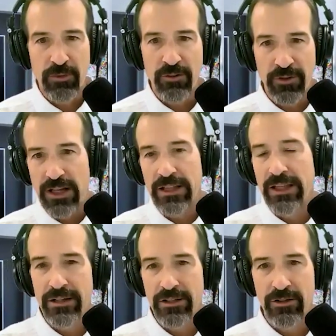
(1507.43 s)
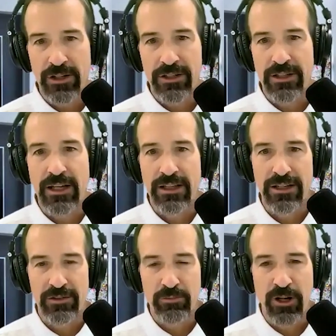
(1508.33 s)
Yeah, that la- you know, to get to that
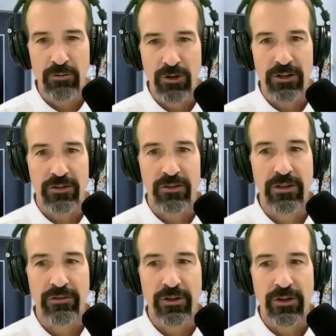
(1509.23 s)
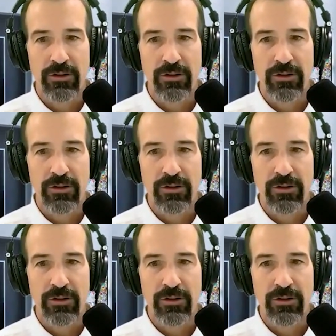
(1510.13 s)
last mile where it gets delivered.